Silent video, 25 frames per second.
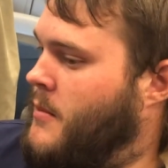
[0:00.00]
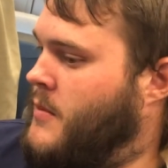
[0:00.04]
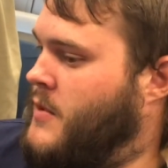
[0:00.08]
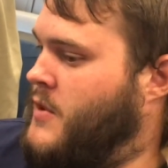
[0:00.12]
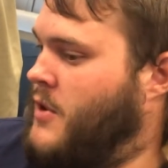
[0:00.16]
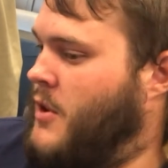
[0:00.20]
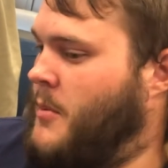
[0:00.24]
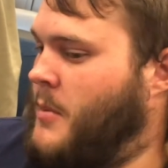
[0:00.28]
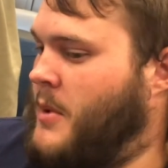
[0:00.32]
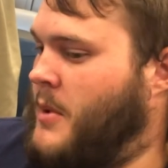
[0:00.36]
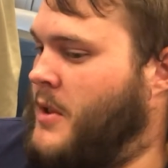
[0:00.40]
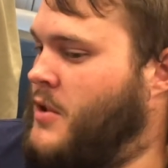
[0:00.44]

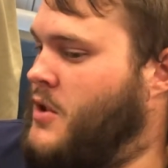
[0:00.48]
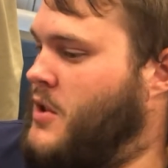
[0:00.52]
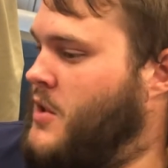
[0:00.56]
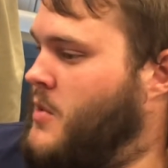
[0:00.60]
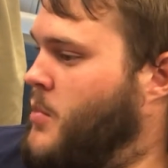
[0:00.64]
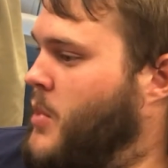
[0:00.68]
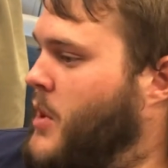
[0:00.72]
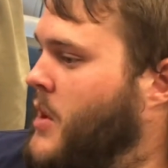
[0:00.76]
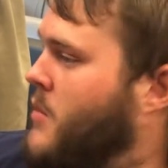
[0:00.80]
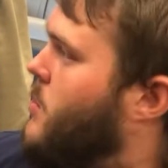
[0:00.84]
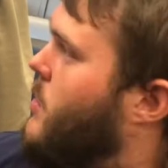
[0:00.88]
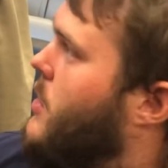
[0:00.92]
So, I mean,
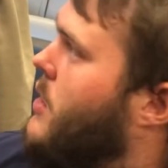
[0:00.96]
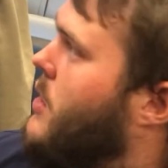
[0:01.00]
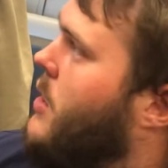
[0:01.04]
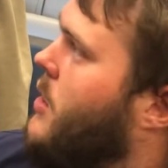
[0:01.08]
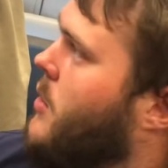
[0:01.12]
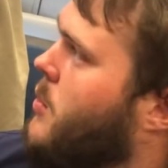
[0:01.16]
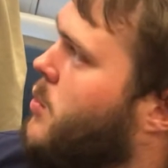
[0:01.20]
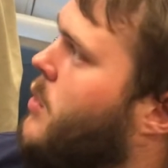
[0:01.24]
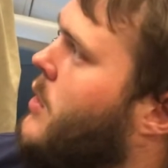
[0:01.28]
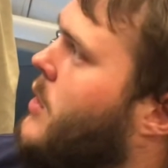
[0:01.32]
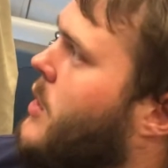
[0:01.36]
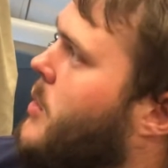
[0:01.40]
just being
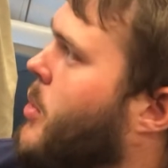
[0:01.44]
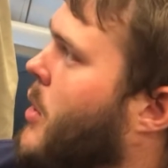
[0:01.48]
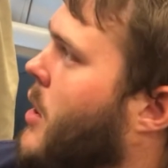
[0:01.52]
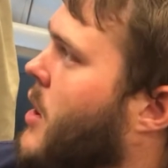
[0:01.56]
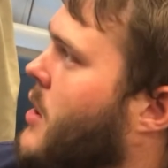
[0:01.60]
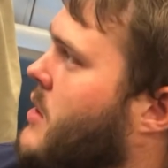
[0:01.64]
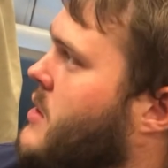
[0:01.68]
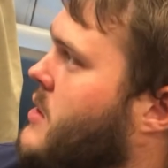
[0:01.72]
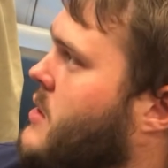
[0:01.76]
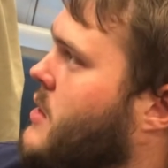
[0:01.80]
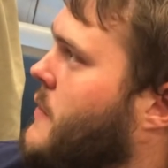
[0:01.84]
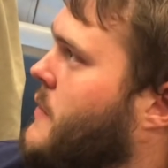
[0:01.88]
really
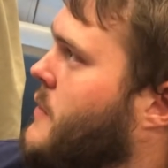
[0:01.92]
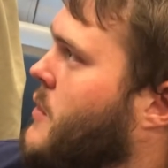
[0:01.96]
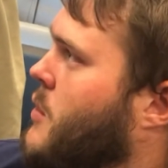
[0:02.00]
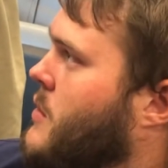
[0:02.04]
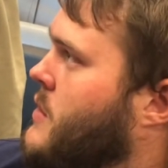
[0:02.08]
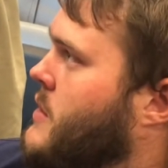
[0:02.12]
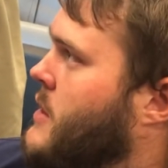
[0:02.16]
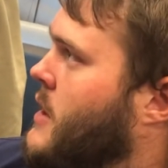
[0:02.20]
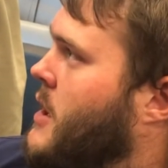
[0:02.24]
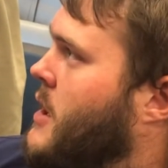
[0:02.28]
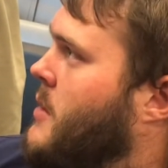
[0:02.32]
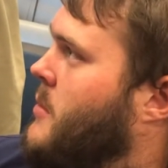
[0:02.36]
positive
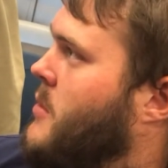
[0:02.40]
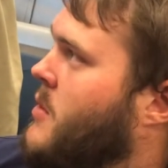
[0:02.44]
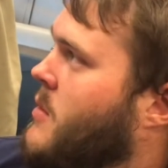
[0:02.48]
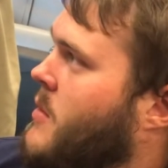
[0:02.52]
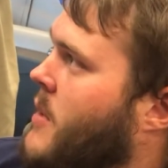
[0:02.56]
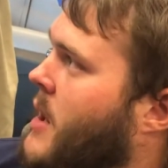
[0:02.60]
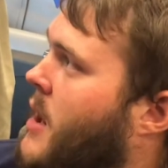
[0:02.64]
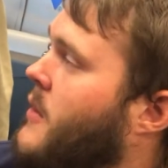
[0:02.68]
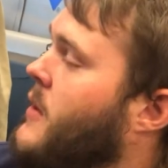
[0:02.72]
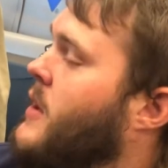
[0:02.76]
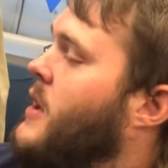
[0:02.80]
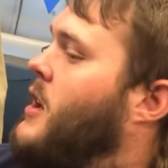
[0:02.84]
towards him and
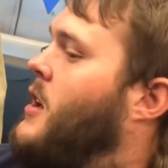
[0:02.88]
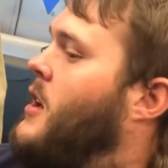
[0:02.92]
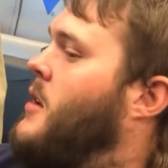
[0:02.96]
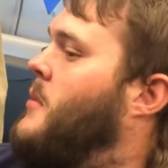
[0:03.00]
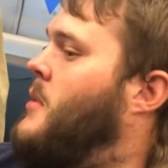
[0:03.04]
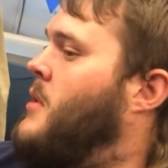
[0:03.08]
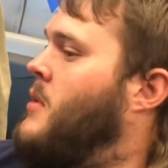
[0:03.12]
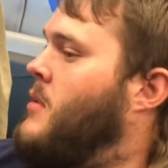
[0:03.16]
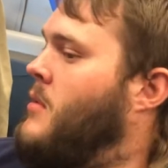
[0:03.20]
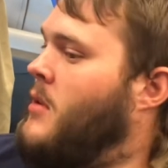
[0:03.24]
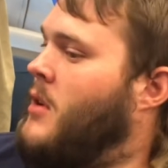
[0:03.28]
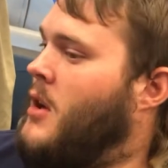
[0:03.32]
around him
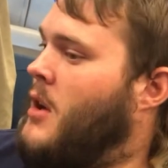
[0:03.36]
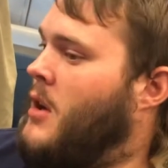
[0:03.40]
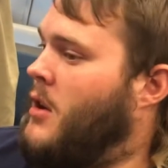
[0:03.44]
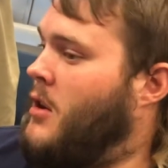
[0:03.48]
and,